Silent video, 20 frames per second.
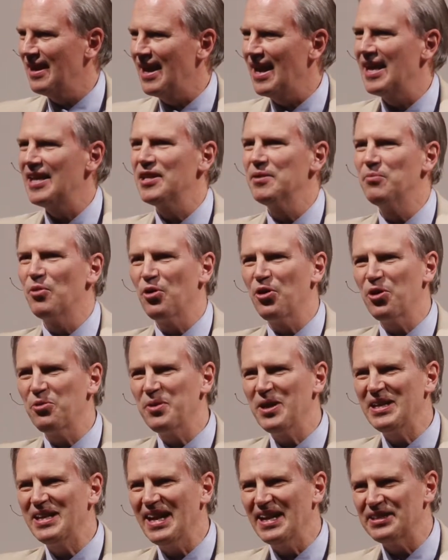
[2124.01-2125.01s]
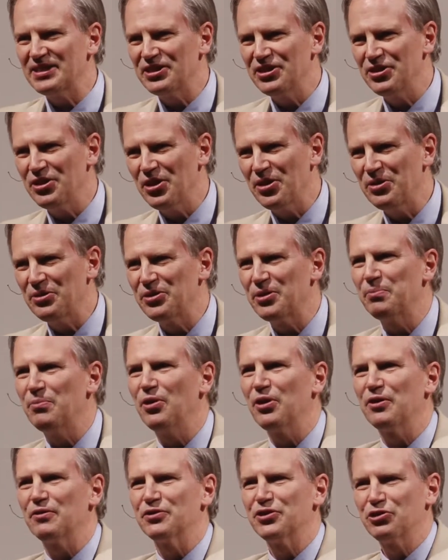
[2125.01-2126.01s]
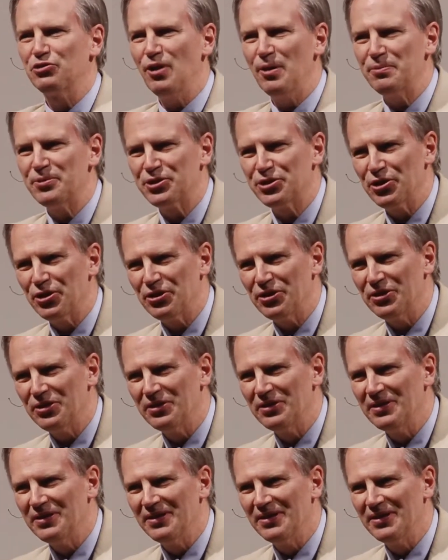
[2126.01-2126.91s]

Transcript: And the more we get to know the book of Scripture,